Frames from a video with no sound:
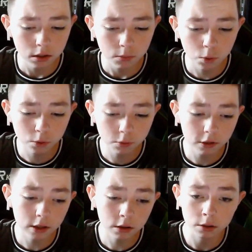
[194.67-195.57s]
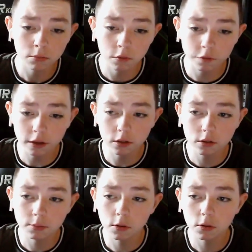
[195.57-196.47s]
Who's more likely? We'll find out
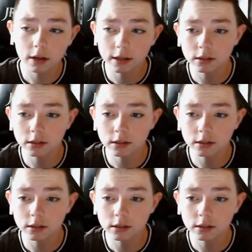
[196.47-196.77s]
tomorrow, guys.